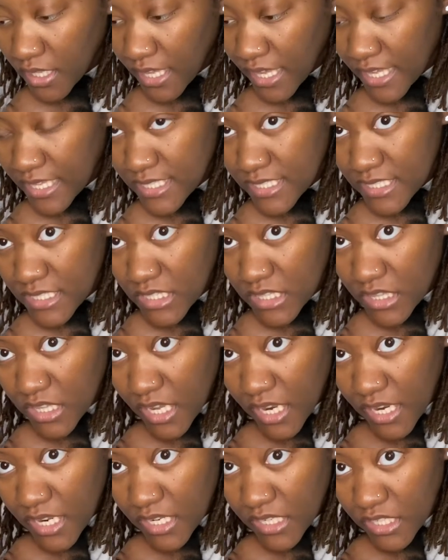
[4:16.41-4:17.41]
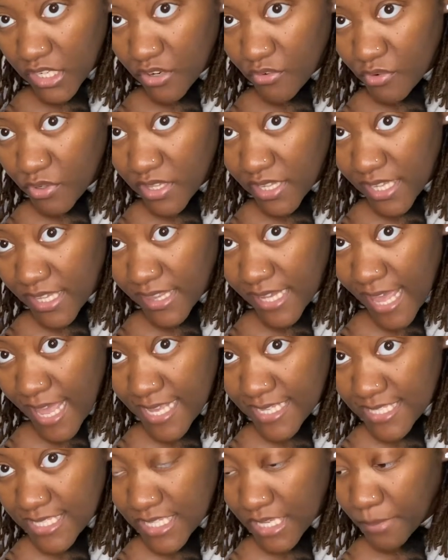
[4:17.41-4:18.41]
and they they're really
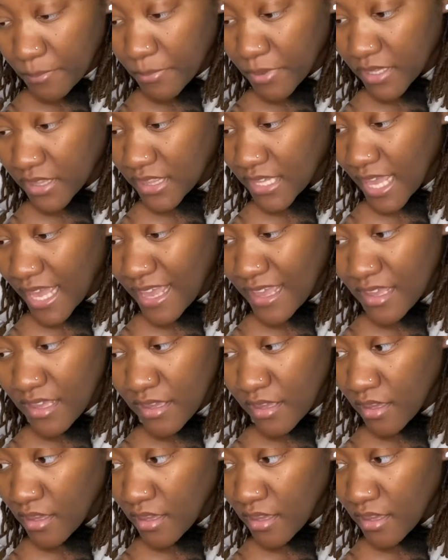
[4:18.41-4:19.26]
elastic but they